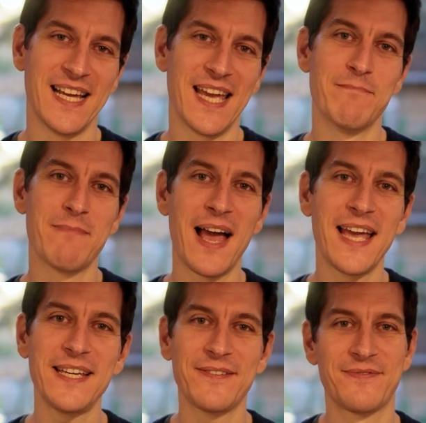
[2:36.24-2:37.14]
In
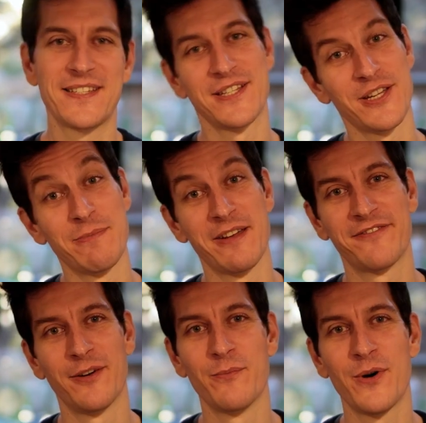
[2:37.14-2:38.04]
May, this is going to be a
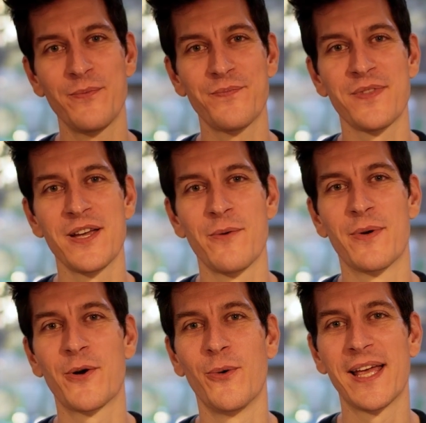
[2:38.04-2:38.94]
fun one.
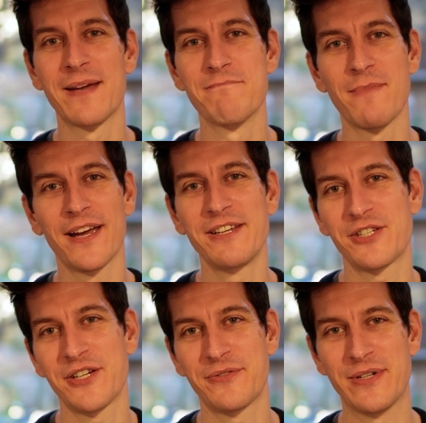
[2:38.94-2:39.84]
We're calling it Mind
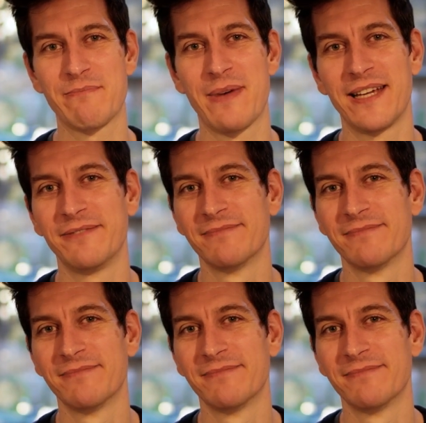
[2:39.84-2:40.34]
Shifting May.